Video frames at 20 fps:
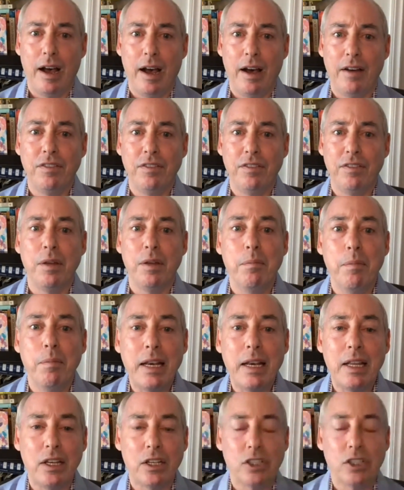Of the
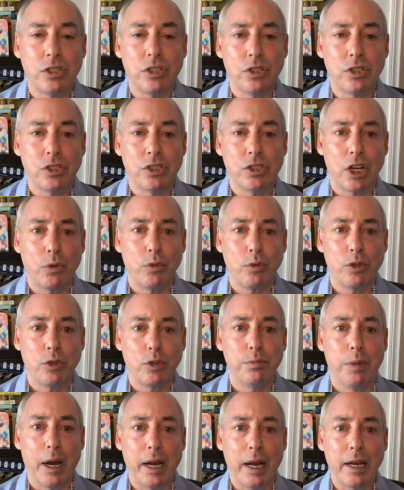many issues on
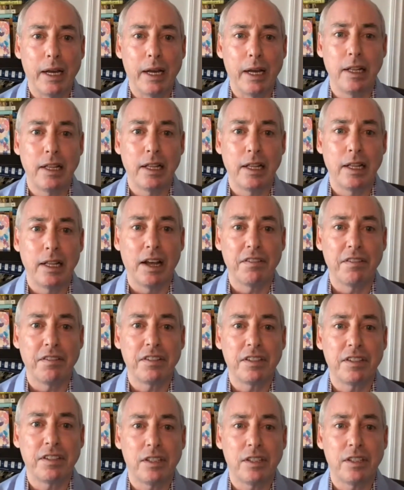which Biden and the left